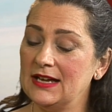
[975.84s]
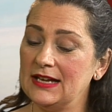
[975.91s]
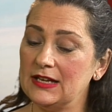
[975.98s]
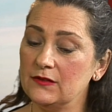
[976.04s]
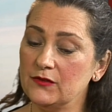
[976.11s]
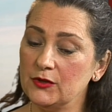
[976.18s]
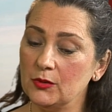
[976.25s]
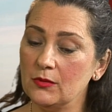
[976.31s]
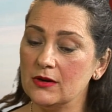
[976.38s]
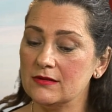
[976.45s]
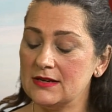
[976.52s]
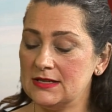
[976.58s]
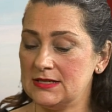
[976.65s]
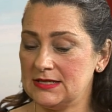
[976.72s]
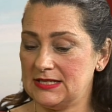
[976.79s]
If you are
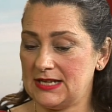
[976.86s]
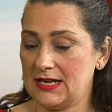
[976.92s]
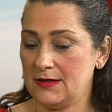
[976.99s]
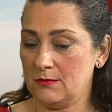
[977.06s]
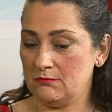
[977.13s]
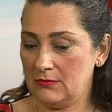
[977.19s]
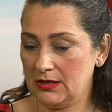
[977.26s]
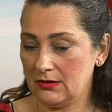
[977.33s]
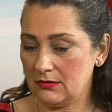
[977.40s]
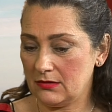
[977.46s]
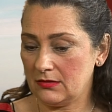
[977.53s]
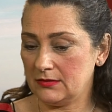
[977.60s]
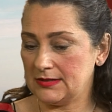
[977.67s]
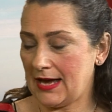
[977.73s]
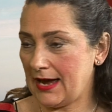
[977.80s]
in, say, the middle
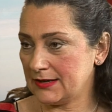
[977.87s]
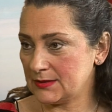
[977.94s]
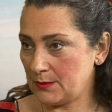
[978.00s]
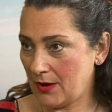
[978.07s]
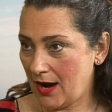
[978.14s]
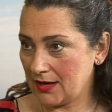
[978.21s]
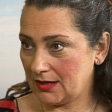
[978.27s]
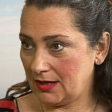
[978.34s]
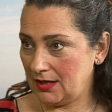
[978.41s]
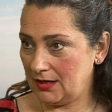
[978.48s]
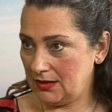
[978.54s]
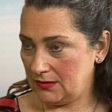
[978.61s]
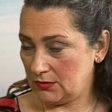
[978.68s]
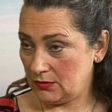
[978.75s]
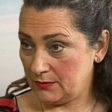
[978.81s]
tax bracket
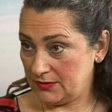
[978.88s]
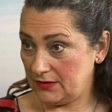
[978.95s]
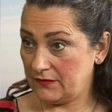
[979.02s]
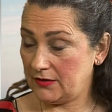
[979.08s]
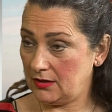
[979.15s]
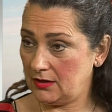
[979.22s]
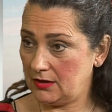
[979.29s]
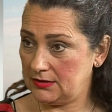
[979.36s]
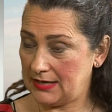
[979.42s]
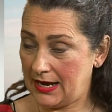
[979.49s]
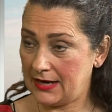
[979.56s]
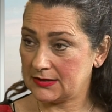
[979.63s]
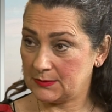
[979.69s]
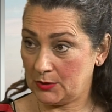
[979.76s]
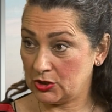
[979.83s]
in terms of the
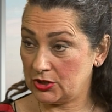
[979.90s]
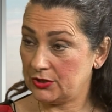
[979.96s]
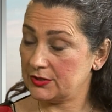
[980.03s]
marginal